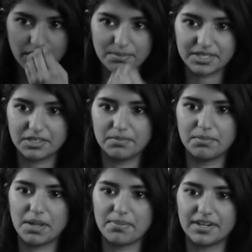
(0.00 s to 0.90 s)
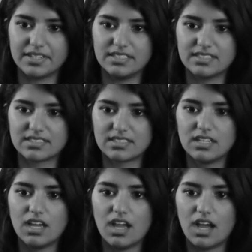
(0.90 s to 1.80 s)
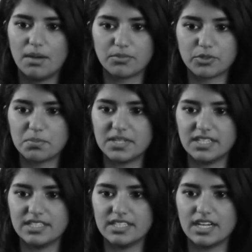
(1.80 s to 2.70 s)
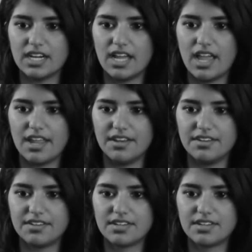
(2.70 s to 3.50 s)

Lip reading: up here, but my parents grew up in India, and